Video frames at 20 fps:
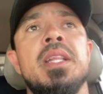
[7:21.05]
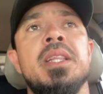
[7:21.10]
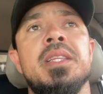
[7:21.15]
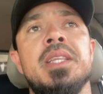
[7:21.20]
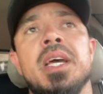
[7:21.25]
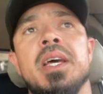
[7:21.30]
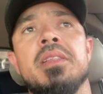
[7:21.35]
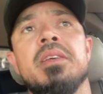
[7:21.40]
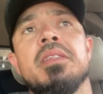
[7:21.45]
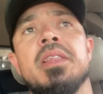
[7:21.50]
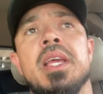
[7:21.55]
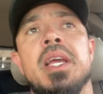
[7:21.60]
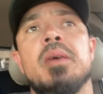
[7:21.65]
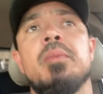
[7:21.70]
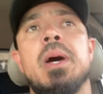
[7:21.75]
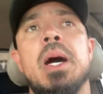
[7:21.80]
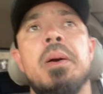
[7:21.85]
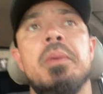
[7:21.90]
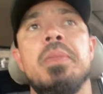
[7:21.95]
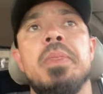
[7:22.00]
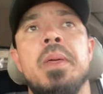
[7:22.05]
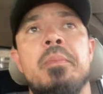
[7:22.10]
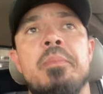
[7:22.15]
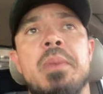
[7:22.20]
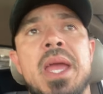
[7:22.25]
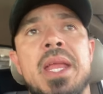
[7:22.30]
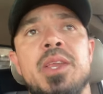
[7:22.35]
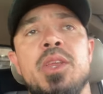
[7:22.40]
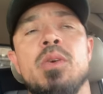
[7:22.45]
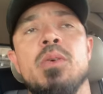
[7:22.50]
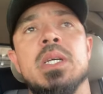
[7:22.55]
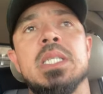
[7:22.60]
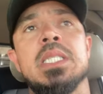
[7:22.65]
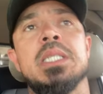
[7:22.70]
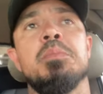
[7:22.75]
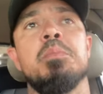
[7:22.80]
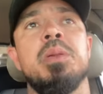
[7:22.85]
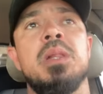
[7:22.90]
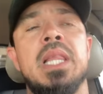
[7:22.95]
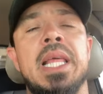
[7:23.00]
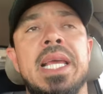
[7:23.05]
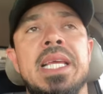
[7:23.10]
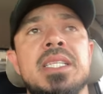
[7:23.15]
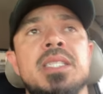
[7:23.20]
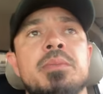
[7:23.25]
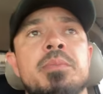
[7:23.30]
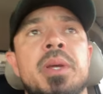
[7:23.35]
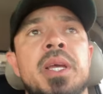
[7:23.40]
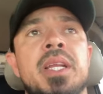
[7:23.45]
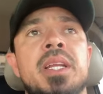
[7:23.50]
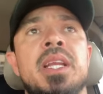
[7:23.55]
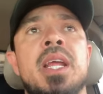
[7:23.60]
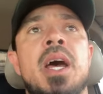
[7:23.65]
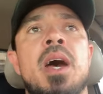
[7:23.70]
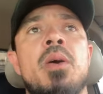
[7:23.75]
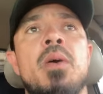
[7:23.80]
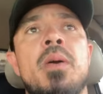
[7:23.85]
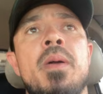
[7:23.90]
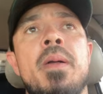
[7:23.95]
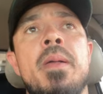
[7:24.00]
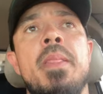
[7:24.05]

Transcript: The other thing about the menu is placement. Now,